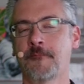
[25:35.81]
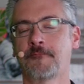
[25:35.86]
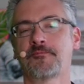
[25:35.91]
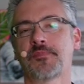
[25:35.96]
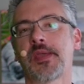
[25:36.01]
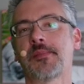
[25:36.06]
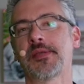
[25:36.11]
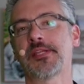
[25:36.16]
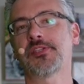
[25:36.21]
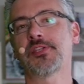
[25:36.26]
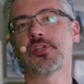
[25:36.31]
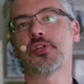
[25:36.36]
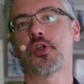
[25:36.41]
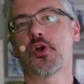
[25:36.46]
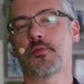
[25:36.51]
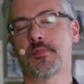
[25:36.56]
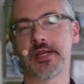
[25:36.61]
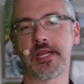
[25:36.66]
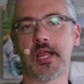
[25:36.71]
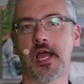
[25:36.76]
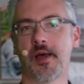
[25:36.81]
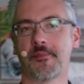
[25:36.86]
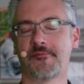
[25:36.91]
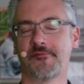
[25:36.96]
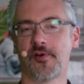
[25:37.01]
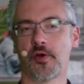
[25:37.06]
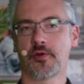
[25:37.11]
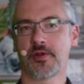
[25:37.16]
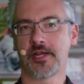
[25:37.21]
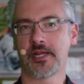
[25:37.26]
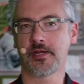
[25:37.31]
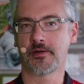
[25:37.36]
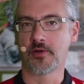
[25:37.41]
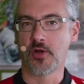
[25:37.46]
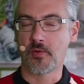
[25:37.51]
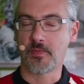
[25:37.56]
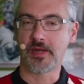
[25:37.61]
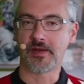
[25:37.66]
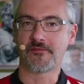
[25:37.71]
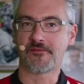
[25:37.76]
That means that nobody upvoted it.
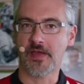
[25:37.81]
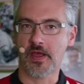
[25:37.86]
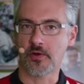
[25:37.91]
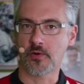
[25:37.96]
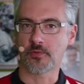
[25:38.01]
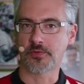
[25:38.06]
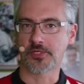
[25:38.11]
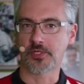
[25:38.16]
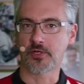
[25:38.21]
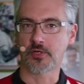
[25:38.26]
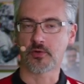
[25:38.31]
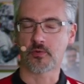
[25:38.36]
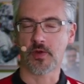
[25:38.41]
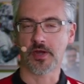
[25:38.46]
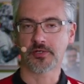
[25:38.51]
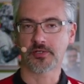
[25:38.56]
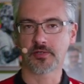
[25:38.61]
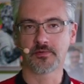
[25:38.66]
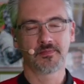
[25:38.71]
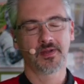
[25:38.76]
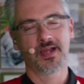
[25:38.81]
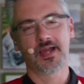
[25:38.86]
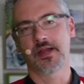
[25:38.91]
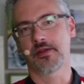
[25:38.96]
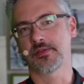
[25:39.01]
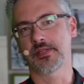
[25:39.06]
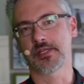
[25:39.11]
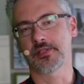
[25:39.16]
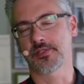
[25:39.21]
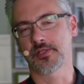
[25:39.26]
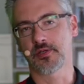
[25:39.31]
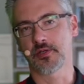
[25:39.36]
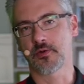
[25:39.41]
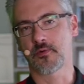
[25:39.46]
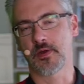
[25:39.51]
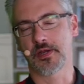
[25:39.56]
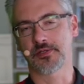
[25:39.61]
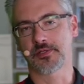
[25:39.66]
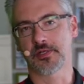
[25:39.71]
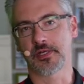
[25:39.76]
Nobody found it was a good question. I don't think it's a good
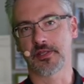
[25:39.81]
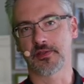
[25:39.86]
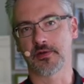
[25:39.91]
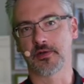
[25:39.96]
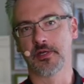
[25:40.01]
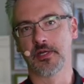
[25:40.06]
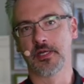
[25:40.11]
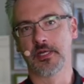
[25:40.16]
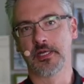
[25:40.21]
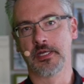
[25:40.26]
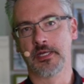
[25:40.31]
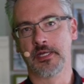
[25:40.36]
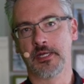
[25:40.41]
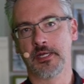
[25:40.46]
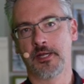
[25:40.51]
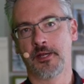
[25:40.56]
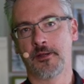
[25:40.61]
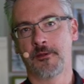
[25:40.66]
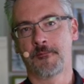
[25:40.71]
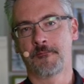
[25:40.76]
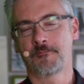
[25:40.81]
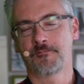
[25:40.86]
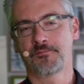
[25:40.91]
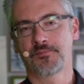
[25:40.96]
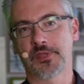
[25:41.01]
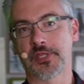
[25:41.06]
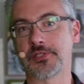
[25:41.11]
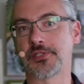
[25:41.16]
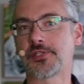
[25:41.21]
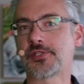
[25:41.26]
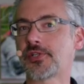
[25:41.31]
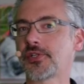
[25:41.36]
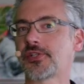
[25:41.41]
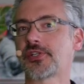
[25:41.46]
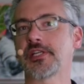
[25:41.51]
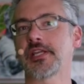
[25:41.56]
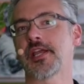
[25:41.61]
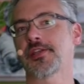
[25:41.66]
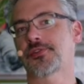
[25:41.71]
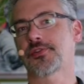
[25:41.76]
question either. Because it's just
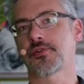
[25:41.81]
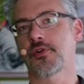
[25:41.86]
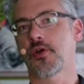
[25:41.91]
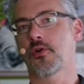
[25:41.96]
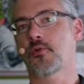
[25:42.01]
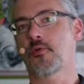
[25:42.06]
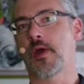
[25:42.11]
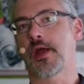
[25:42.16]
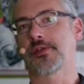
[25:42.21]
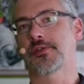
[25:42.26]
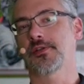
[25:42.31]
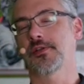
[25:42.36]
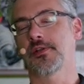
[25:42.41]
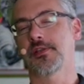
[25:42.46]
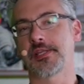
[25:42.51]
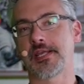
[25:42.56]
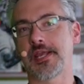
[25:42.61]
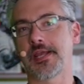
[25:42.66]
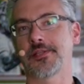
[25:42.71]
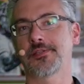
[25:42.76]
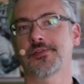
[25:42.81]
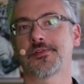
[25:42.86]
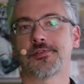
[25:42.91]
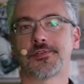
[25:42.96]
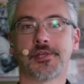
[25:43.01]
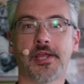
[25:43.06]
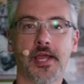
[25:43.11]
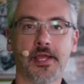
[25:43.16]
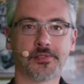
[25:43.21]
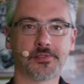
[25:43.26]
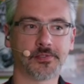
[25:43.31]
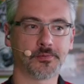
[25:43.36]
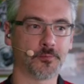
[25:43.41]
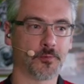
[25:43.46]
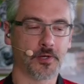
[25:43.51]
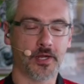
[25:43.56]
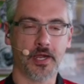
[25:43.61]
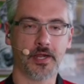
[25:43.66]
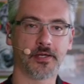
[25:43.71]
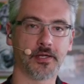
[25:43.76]
a yes or no question, and the answer is yes, and we're
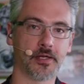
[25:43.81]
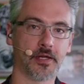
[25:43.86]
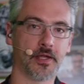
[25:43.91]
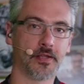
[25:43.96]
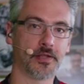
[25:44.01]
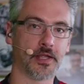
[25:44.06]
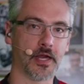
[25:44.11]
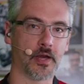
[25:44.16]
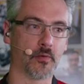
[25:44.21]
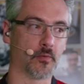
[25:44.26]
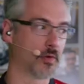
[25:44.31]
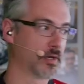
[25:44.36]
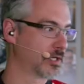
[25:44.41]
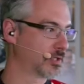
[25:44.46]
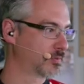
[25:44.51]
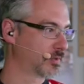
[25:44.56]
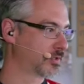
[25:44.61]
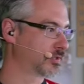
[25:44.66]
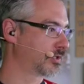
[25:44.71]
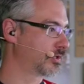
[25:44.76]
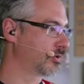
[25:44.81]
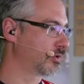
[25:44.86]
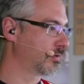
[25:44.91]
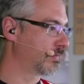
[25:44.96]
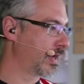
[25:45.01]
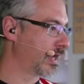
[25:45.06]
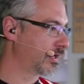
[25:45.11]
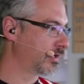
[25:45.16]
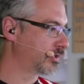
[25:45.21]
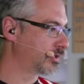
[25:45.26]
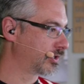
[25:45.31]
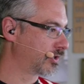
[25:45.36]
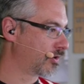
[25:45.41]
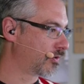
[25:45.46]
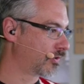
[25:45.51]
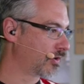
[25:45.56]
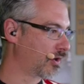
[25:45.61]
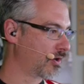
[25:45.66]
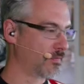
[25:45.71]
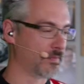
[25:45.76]
kind of done there. What are you supposed to do about it? You go
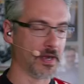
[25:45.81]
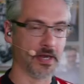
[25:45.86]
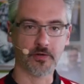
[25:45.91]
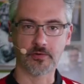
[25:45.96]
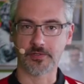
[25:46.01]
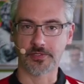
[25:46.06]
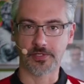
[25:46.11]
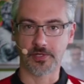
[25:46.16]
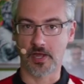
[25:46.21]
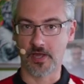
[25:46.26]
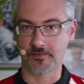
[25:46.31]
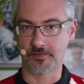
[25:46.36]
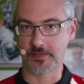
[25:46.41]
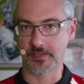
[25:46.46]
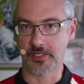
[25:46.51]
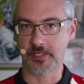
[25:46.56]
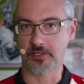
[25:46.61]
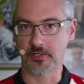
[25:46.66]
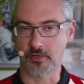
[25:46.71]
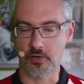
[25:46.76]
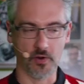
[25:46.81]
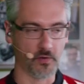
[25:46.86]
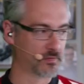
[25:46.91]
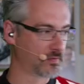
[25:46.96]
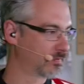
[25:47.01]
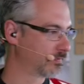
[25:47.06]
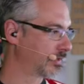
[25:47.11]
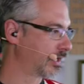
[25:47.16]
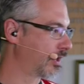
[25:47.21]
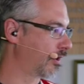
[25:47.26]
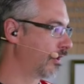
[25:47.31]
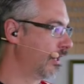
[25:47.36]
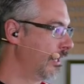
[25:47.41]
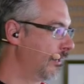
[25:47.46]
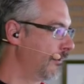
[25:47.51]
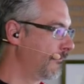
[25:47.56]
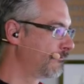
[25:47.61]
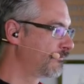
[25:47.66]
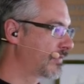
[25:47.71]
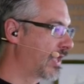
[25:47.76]
call Microsoft, and then you go from there.
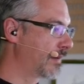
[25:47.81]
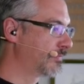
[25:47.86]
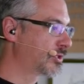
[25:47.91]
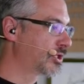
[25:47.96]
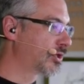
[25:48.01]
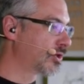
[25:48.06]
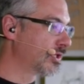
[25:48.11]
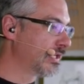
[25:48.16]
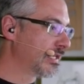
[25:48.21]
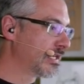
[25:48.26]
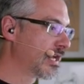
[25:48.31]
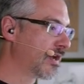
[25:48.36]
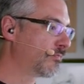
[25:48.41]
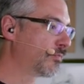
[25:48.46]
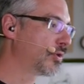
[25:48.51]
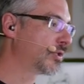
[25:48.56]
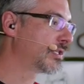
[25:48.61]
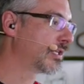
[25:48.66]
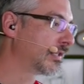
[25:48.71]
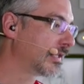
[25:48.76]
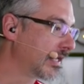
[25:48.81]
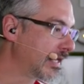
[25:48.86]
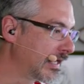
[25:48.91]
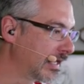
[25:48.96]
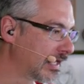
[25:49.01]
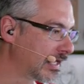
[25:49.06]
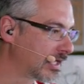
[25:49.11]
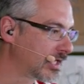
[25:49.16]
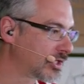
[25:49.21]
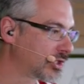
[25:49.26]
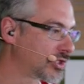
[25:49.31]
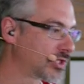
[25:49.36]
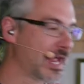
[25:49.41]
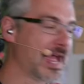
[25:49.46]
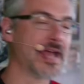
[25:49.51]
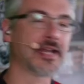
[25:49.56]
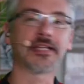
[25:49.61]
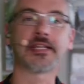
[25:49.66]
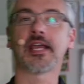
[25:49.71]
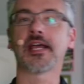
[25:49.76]
Um, Surly Deb puts a link in in
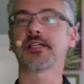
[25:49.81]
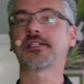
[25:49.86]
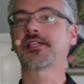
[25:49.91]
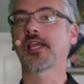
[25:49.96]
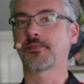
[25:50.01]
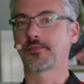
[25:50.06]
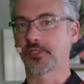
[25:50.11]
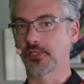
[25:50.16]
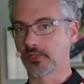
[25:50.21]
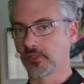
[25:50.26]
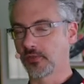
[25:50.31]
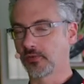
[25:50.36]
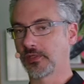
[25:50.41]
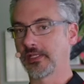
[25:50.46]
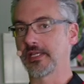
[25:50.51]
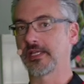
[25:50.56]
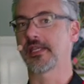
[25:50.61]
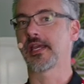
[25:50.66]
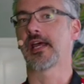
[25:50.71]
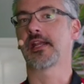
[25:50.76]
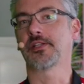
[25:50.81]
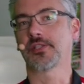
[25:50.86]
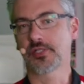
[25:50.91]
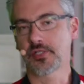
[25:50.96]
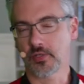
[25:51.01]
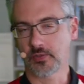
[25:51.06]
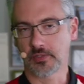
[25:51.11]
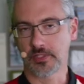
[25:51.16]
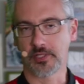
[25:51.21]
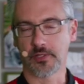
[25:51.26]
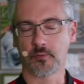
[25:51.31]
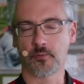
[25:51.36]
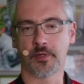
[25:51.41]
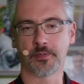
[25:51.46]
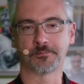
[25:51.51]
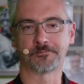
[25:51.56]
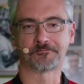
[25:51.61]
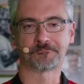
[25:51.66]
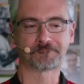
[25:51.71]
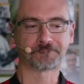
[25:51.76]
chat. Yes, absolutely. That is totally the one.
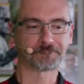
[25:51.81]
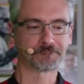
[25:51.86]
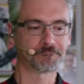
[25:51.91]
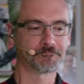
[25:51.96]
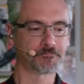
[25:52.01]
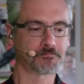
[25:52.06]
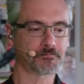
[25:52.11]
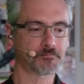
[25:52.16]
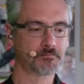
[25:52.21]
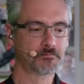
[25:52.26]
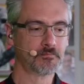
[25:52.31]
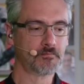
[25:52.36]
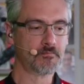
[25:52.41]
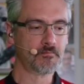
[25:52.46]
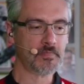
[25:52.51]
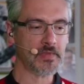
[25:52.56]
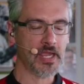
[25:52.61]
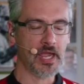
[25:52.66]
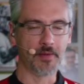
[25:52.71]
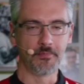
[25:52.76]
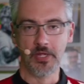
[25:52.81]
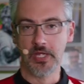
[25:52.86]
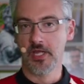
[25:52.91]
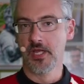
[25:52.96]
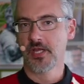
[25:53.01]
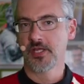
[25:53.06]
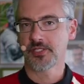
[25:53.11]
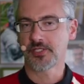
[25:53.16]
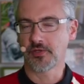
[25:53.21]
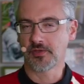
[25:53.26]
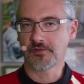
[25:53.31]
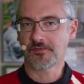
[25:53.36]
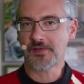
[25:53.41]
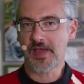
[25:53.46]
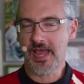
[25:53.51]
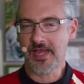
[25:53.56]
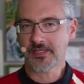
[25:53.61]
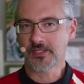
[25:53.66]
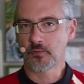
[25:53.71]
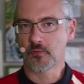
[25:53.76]
Um, so the
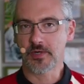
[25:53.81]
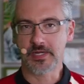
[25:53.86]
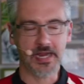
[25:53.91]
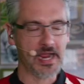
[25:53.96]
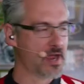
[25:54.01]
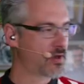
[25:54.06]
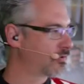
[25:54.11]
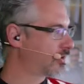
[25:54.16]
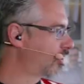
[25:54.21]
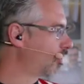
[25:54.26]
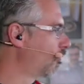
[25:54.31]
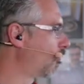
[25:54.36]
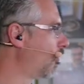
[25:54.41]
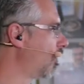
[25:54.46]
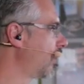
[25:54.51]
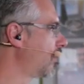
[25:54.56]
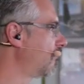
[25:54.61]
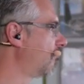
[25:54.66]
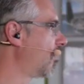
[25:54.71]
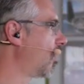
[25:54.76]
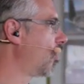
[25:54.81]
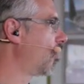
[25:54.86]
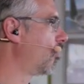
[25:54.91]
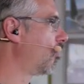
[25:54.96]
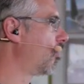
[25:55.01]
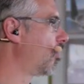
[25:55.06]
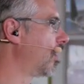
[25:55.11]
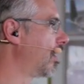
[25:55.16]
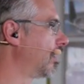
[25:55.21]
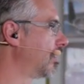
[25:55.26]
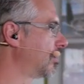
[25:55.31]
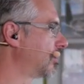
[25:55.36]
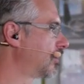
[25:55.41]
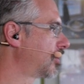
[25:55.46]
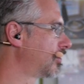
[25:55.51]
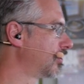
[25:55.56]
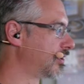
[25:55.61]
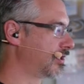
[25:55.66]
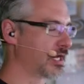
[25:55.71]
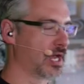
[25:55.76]
fact that we're down to the one vote ones
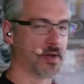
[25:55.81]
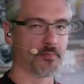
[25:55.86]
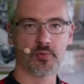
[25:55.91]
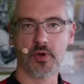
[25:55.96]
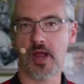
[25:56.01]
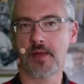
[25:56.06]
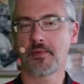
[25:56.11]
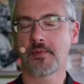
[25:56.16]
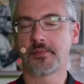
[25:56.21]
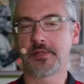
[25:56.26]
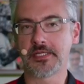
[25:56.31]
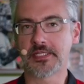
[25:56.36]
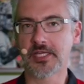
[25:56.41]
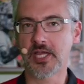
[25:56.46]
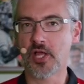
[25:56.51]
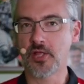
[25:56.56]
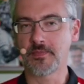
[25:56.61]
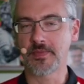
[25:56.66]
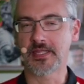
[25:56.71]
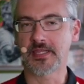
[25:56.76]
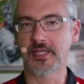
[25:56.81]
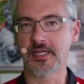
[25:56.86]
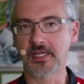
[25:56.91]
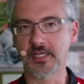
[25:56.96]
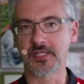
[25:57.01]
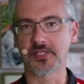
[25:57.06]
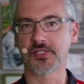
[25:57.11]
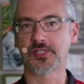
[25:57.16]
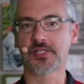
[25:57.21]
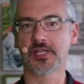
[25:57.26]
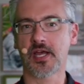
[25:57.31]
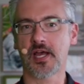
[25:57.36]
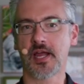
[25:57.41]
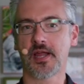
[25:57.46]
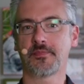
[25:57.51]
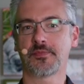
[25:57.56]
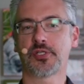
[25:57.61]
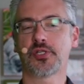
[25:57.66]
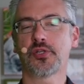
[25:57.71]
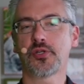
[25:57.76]
should uh, probably tell me that it is
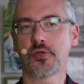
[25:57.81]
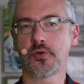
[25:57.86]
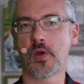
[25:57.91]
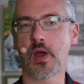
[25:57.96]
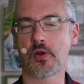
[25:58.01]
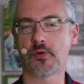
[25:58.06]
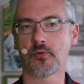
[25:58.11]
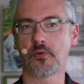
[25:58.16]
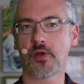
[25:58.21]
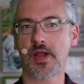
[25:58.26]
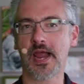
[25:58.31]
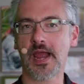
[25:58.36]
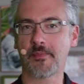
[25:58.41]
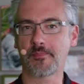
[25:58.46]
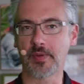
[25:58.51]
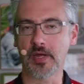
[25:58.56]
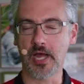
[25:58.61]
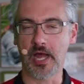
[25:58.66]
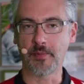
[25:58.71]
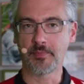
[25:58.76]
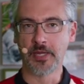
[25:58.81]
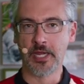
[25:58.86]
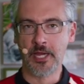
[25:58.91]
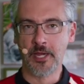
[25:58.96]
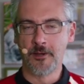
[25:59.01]
time to wrap up.